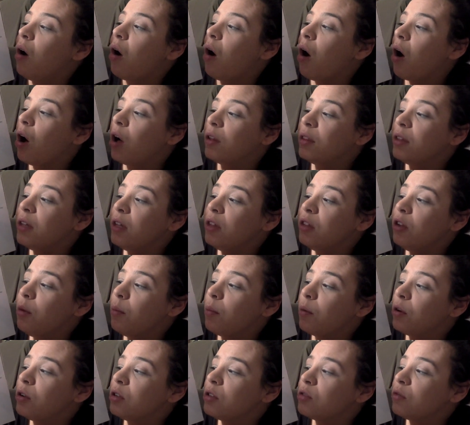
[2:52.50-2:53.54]
All the other
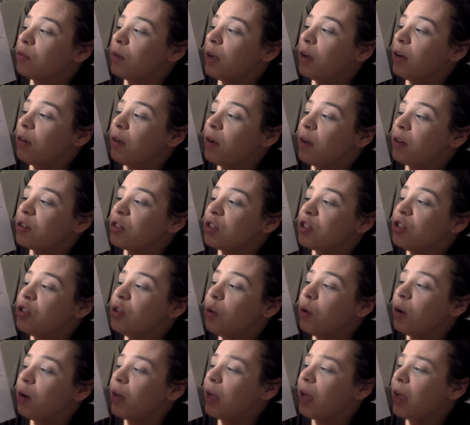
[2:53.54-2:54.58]
bulls ran around
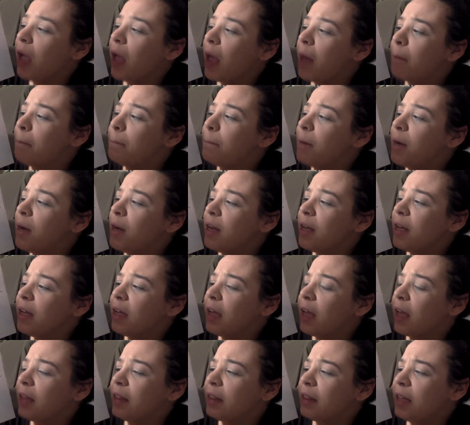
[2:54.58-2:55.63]
snorting and
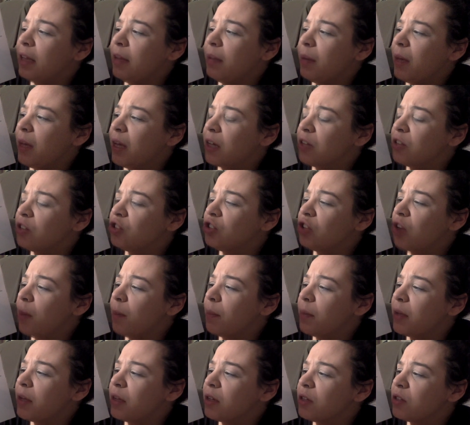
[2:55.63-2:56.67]
butting and leaping and
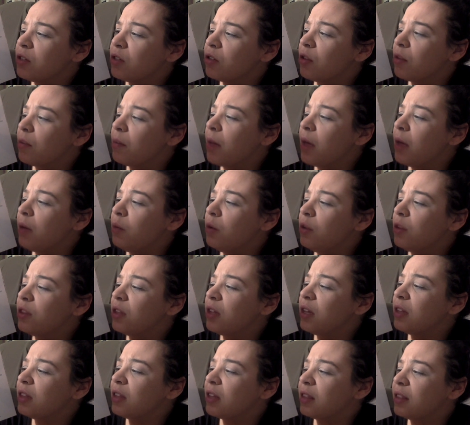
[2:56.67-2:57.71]
jumping, so the men would
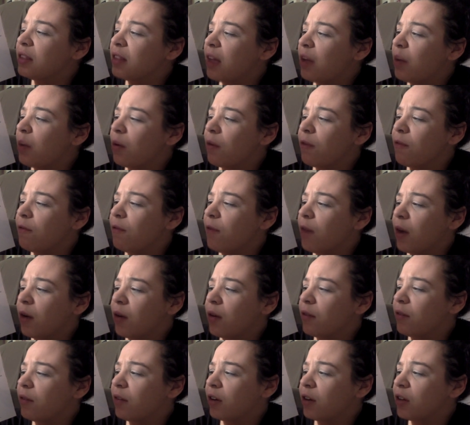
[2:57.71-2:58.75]
think that they were
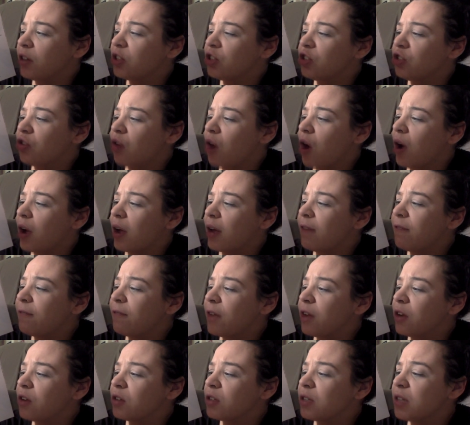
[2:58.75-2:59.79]
very, very strong and
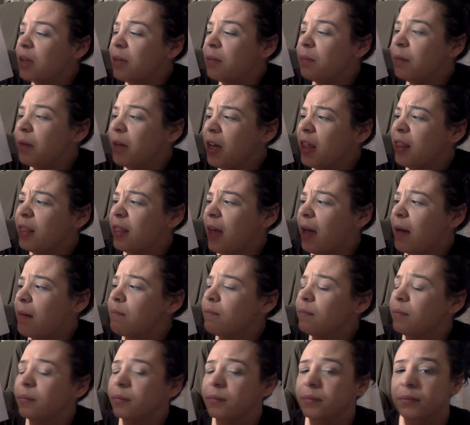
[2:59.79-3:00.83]
fierce and pick
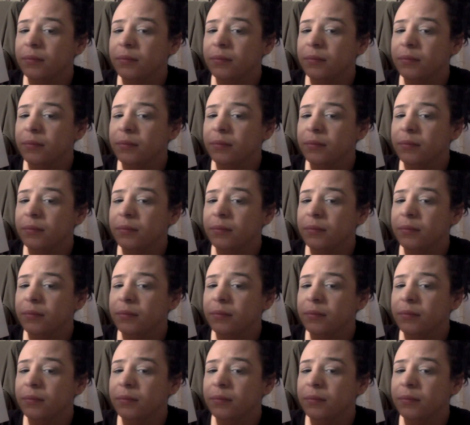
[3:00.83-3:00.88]
them.